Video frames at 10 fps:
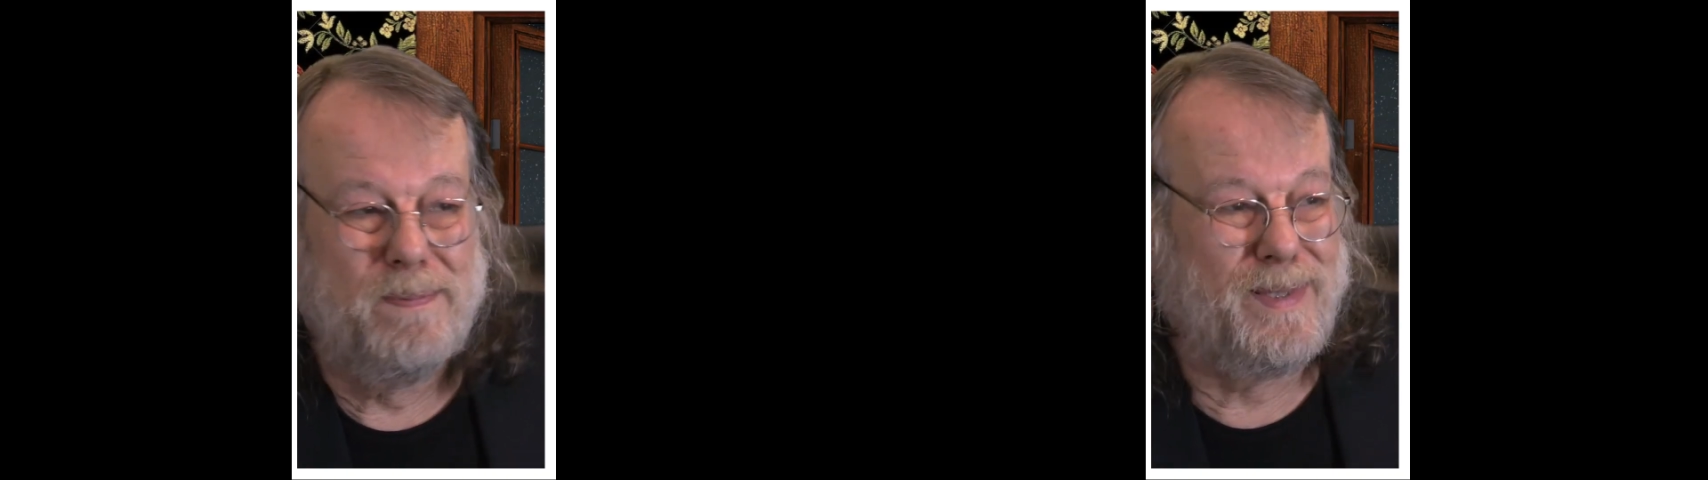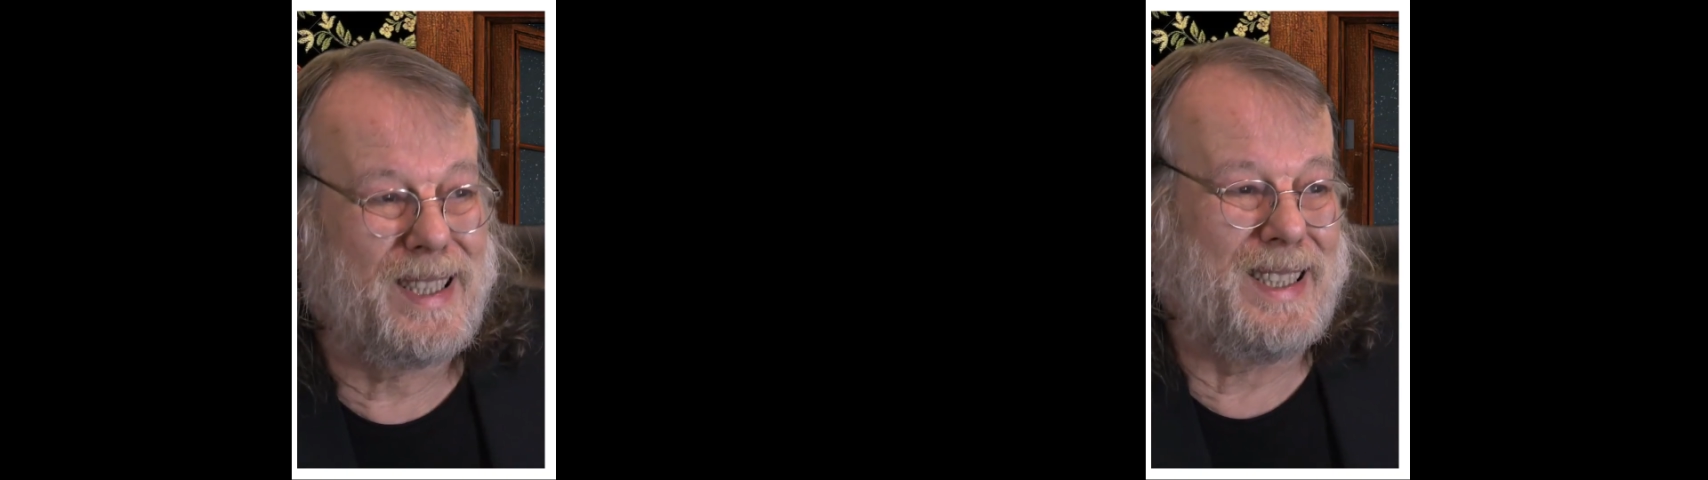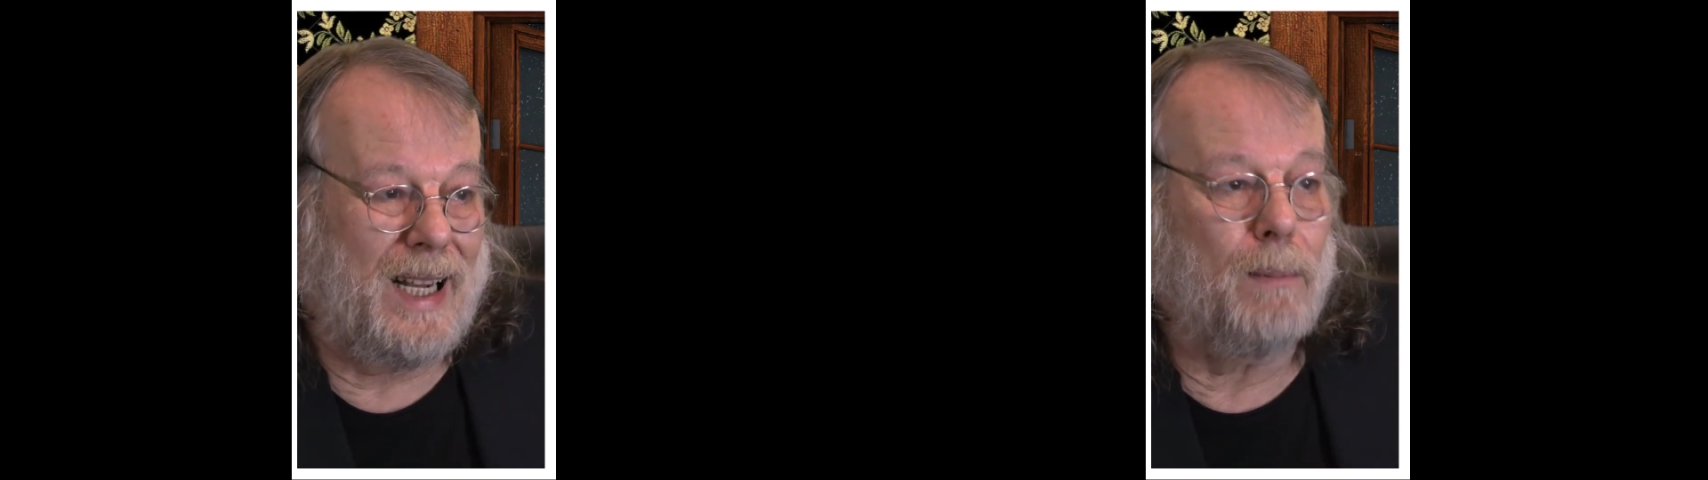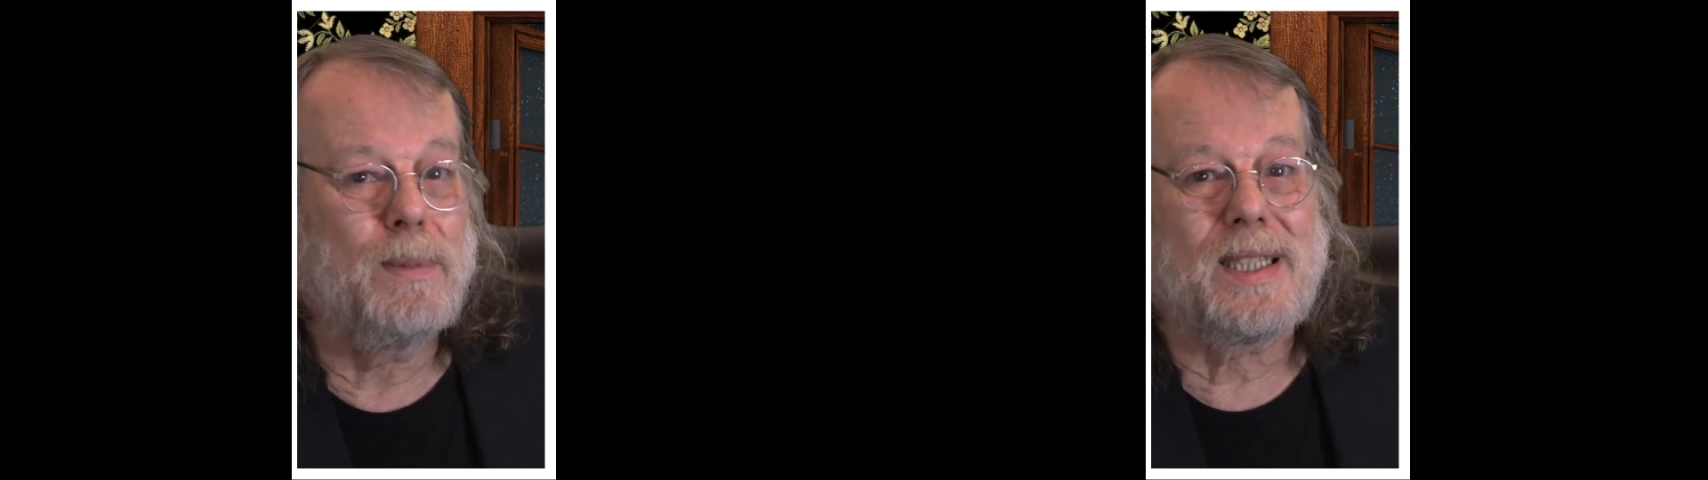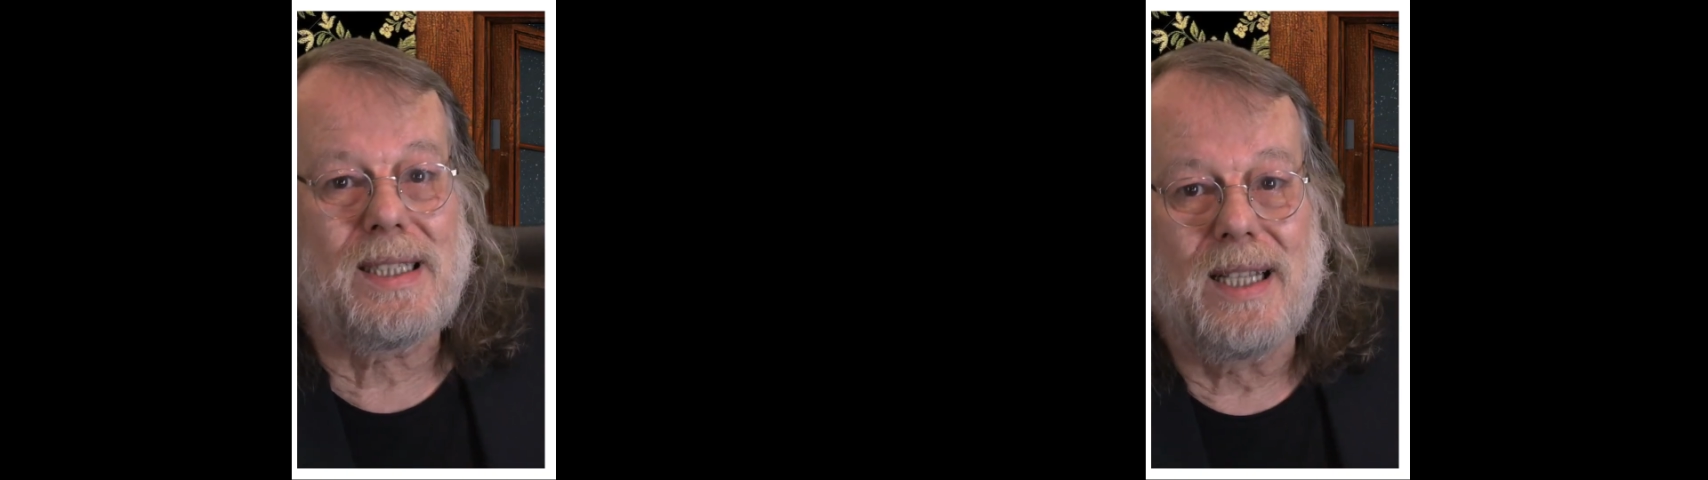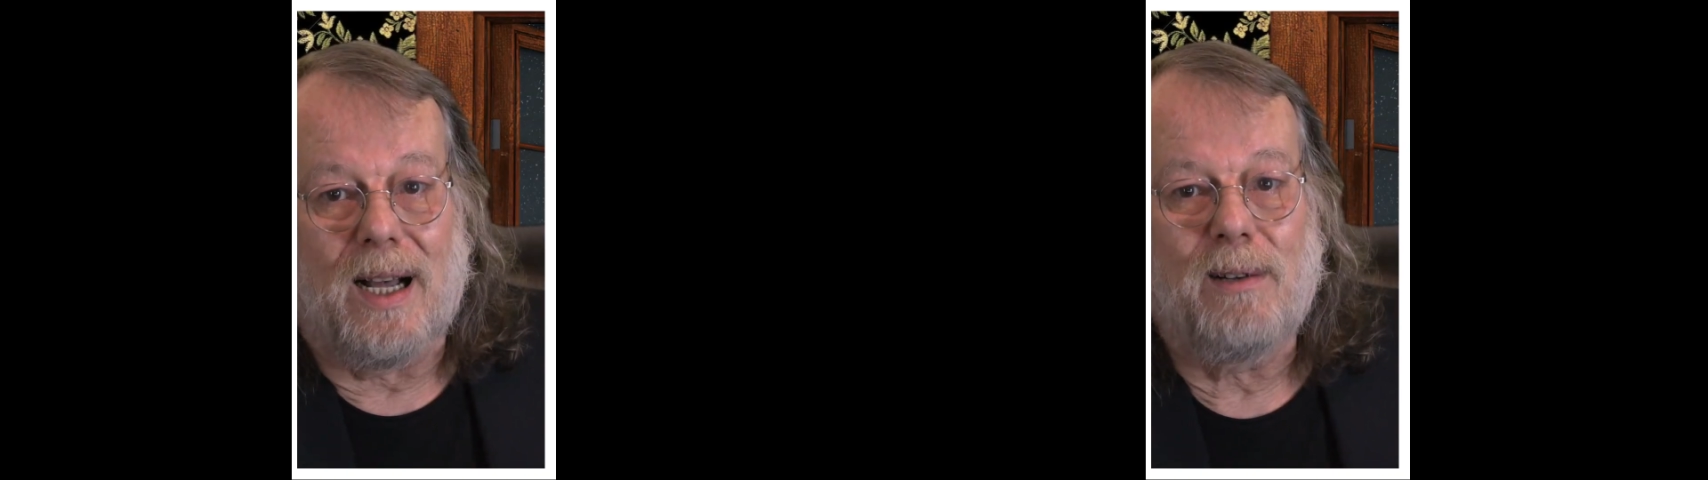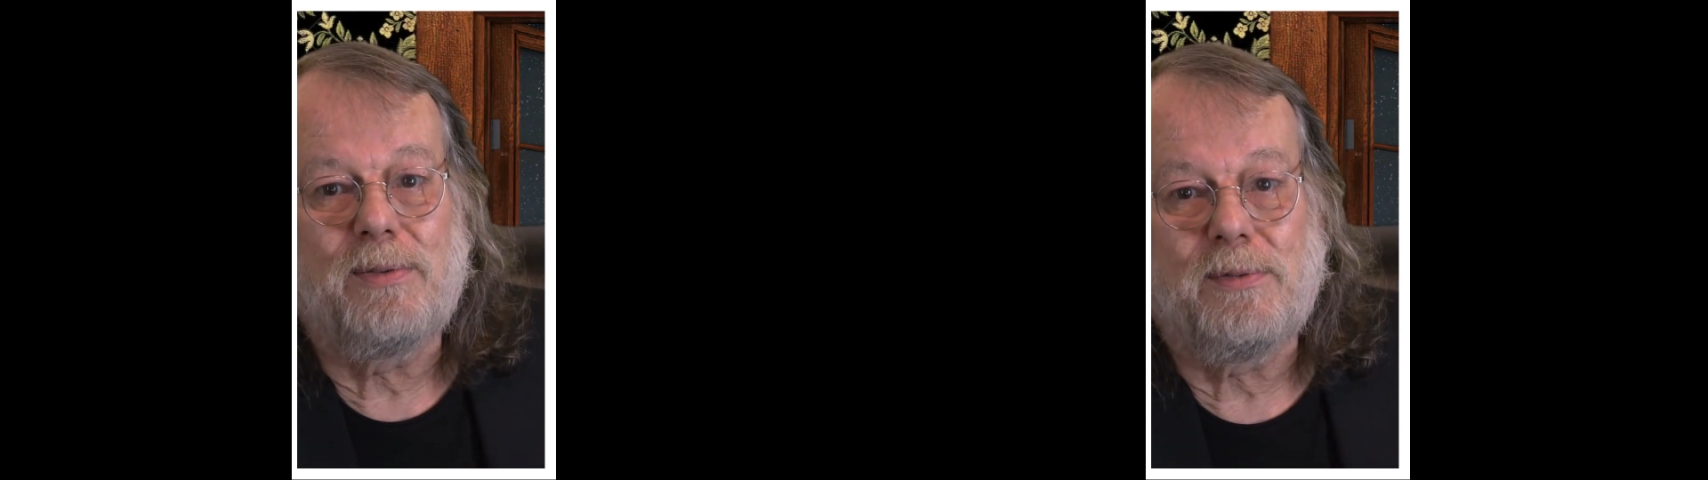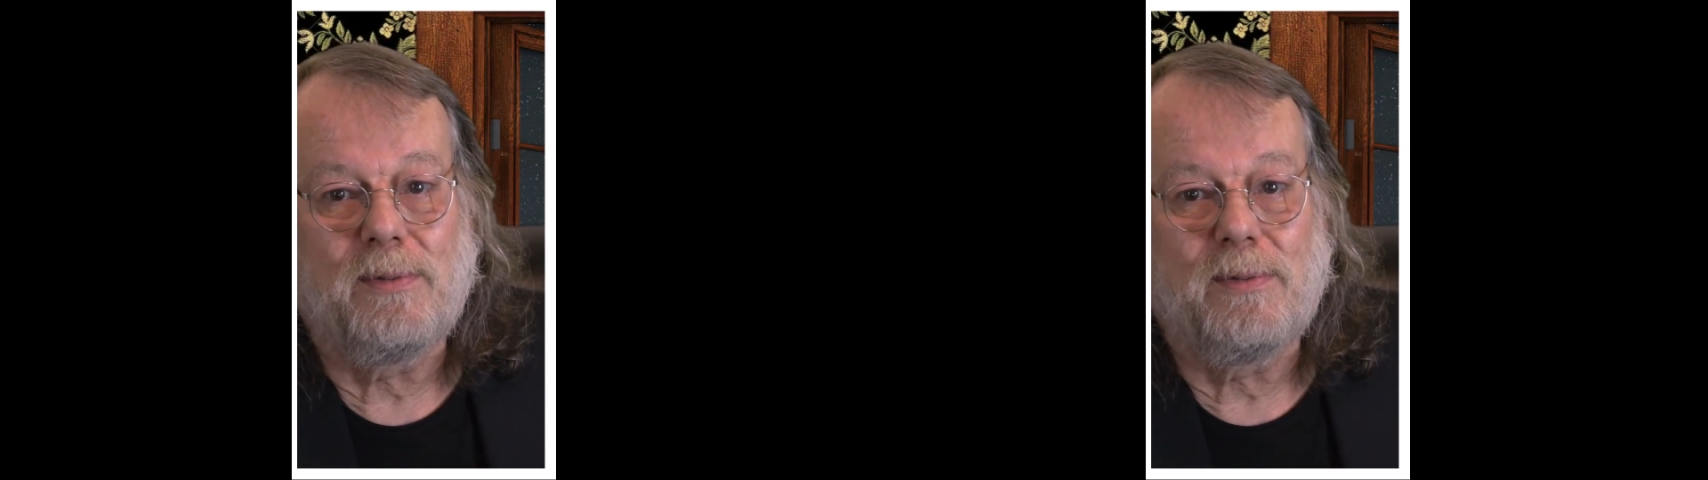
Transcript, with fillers: some stuff